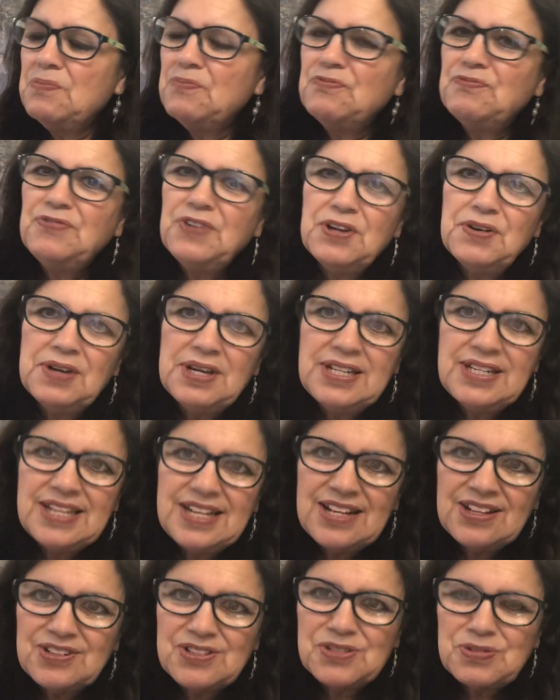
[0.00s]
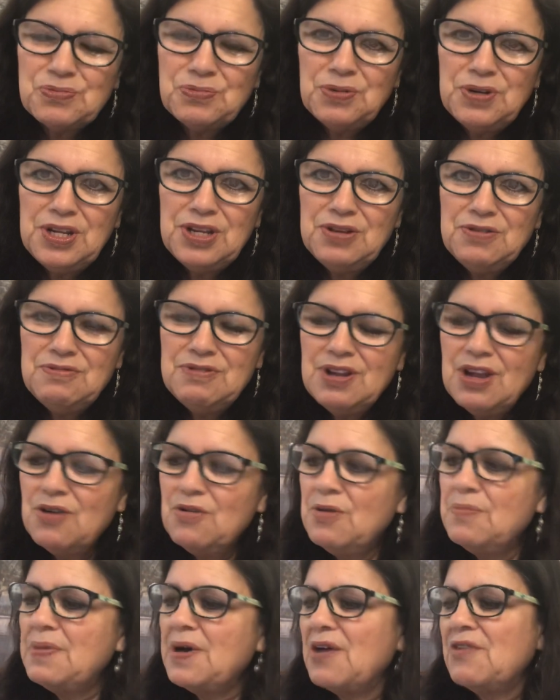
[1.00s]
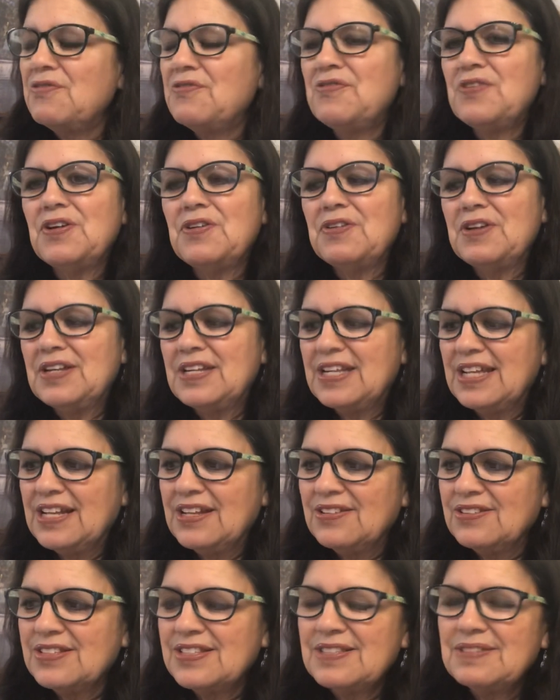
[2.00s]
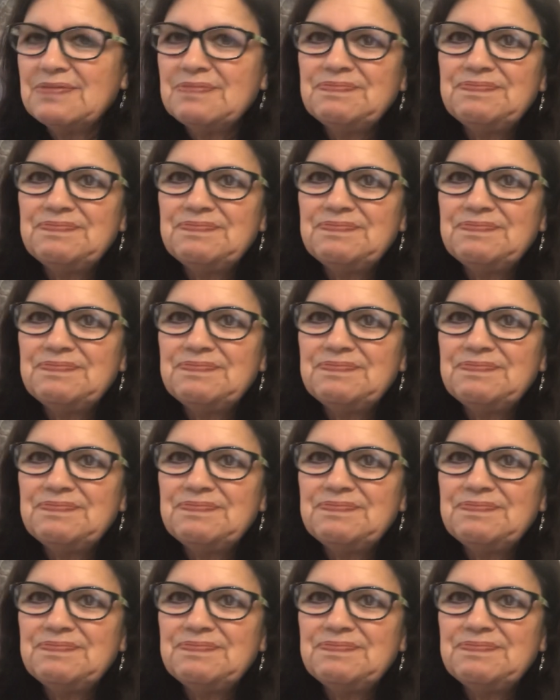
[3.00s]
Fairy tales. What do you know about fairy tales?